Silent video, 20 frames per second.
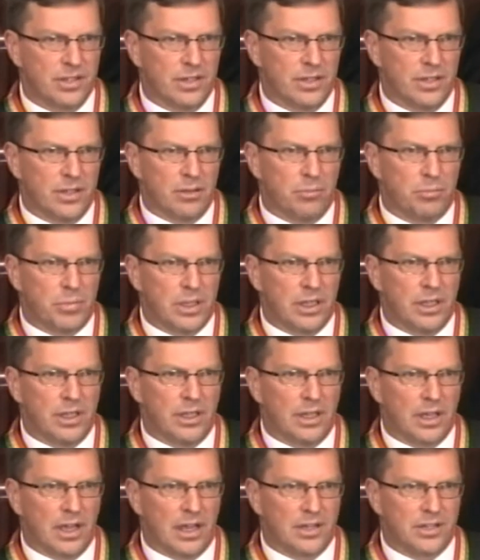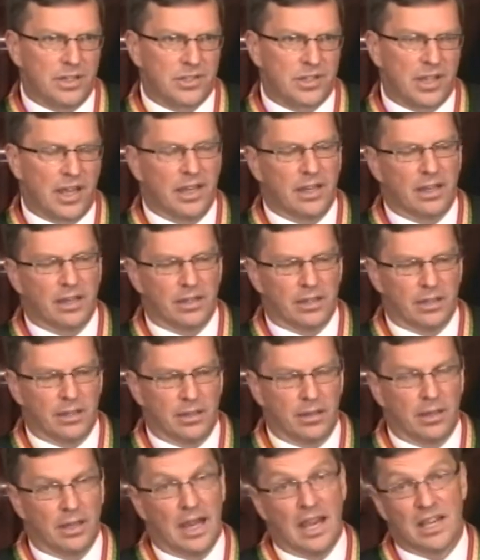be undertaken
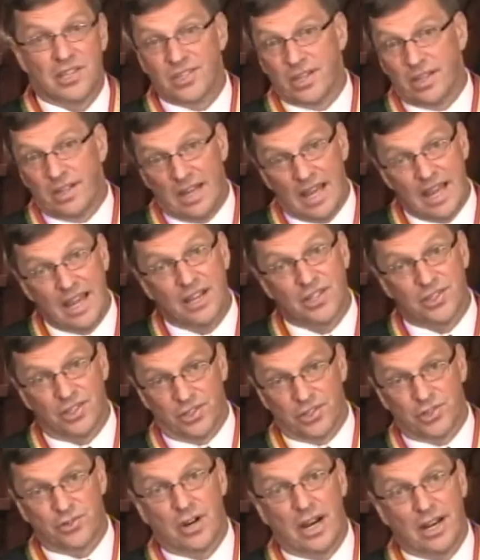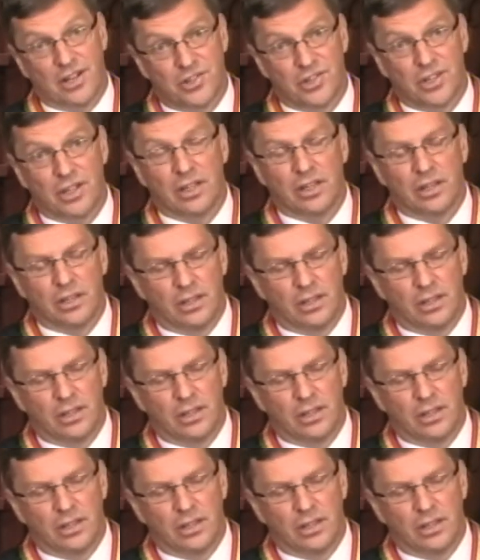as an exit strategy